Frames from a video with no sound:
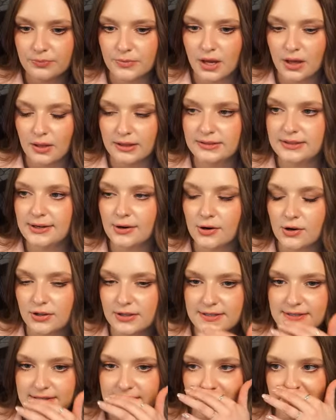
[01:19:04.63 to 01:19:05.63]
like the early
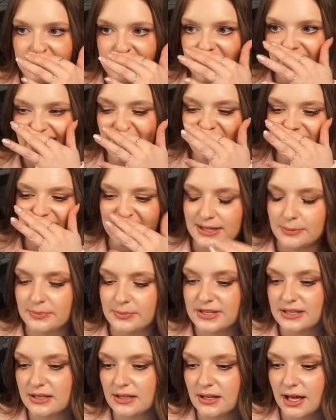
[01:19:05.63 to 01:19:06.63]
Sims game, like the
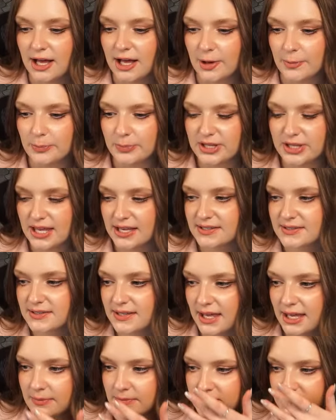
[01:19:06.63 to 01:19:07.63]
P, uh, PS
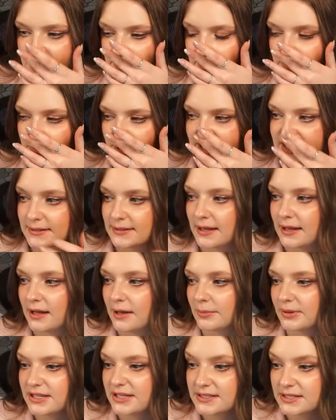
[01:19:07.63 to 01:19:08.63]
games, the play, uh,
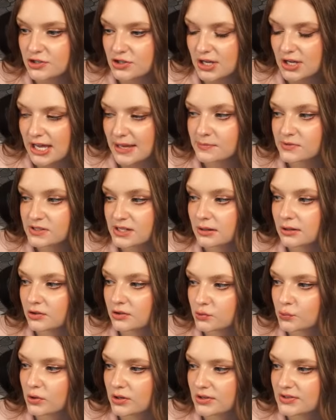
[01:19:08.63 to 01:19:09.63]
PlayStation games, it looks
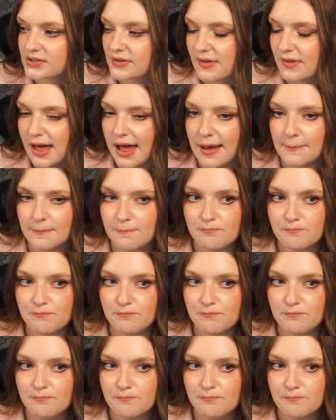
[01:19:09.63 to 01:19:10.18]
worse than that.